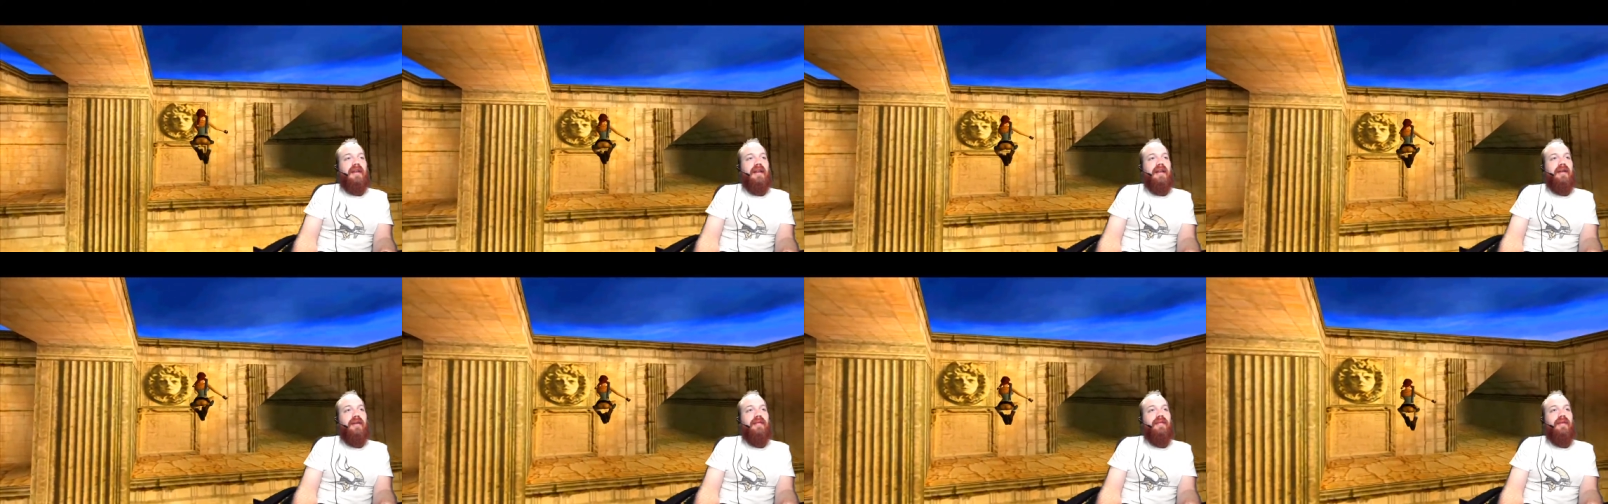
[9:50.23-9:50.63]

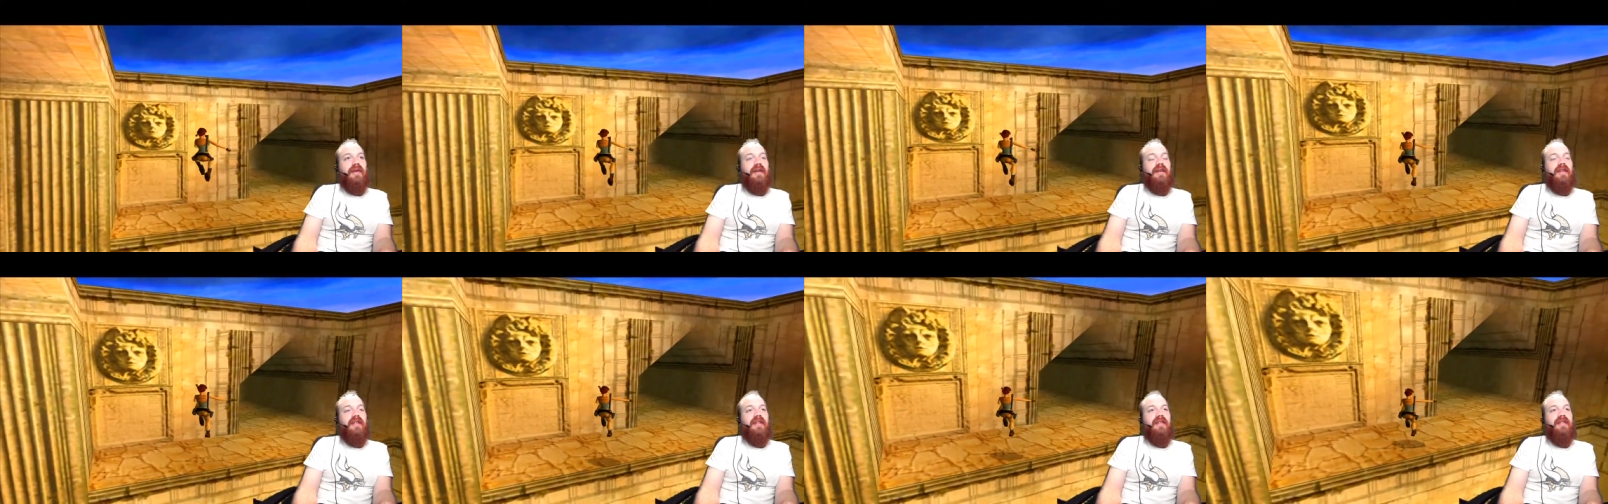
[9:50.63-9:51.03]
over
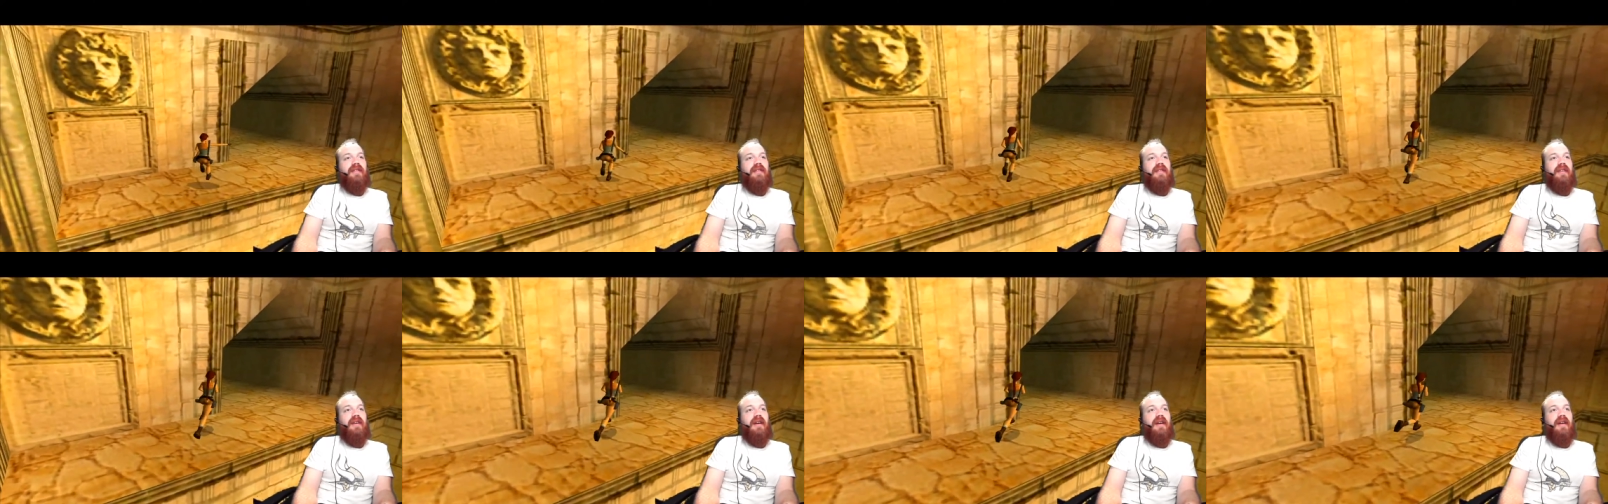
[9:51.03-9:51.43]
into this.
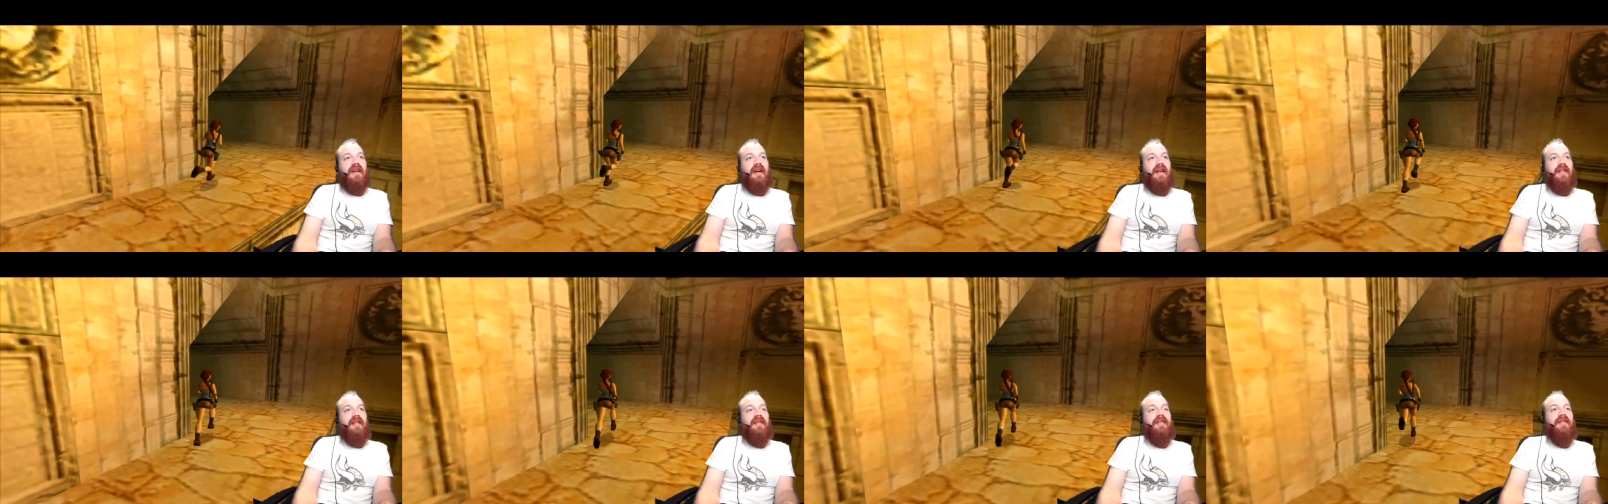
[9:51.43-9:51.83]

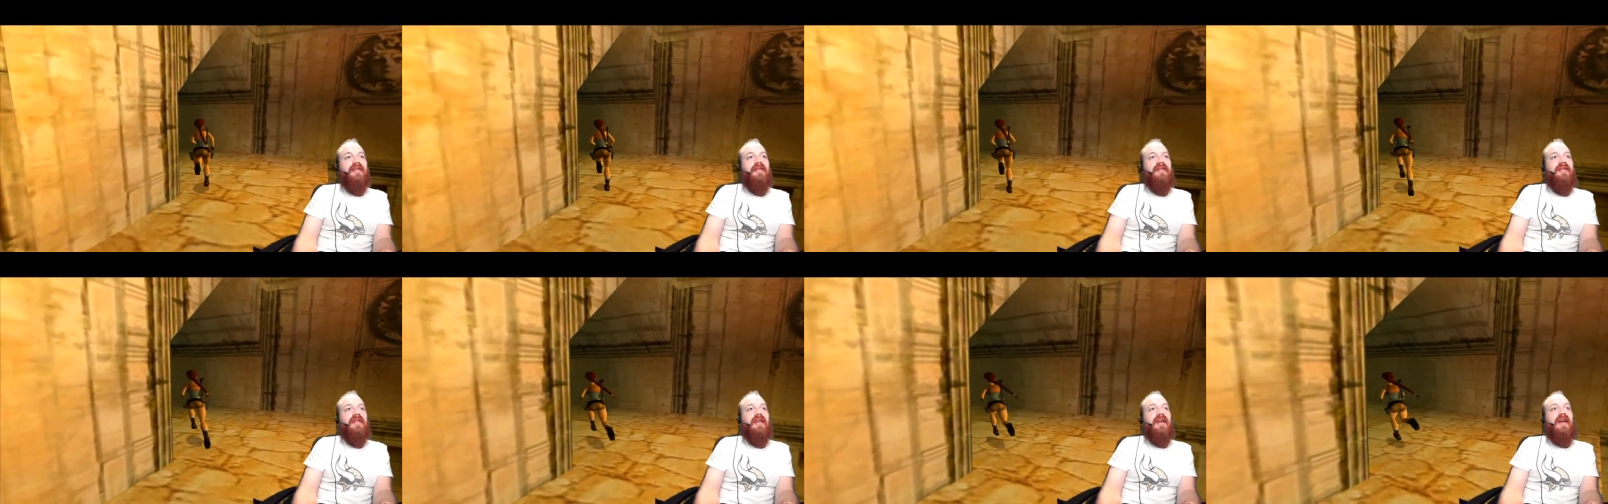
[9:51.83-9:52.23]
This
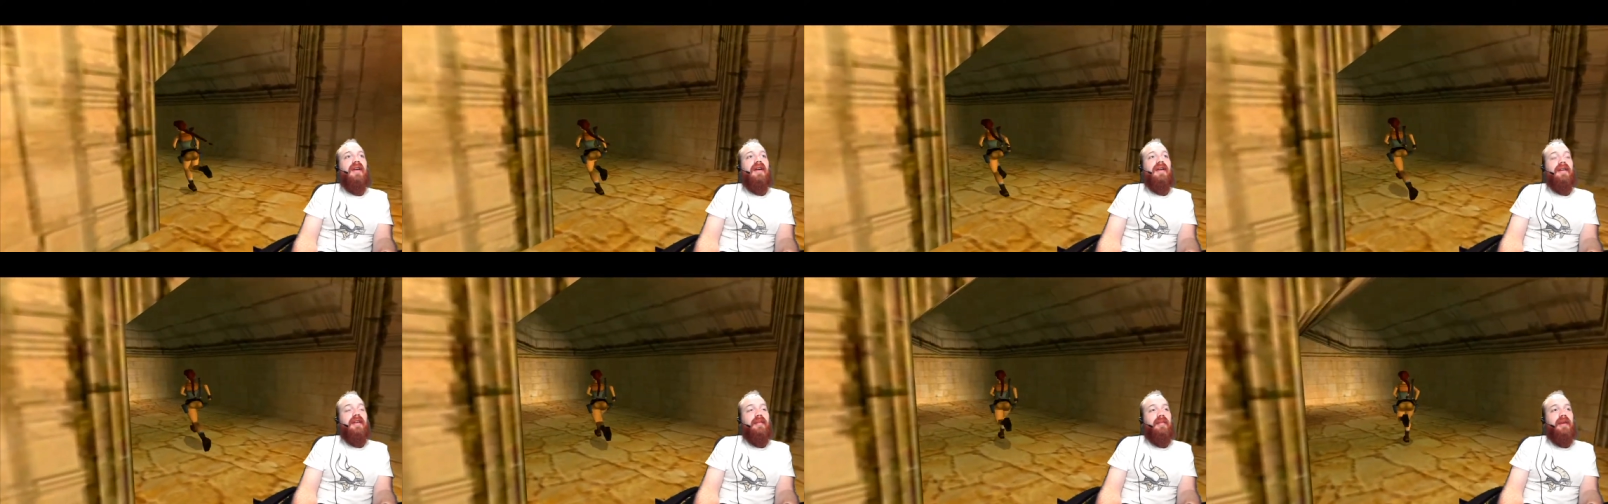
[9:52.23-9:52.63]
is
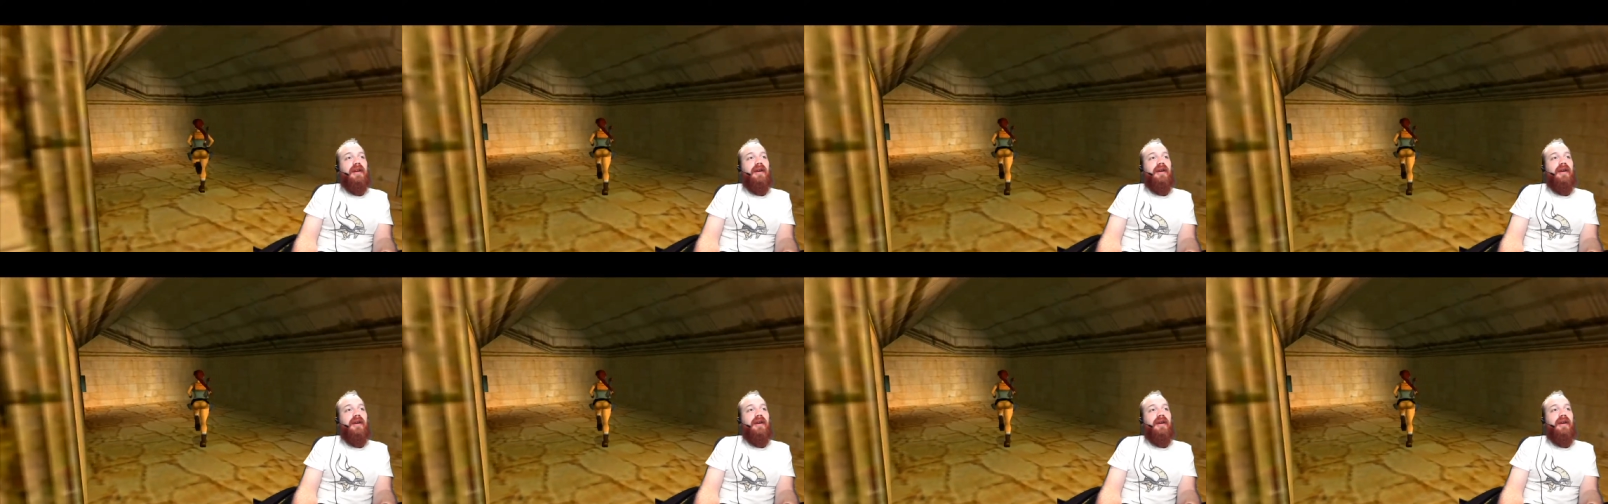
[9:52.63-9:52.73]
going to be our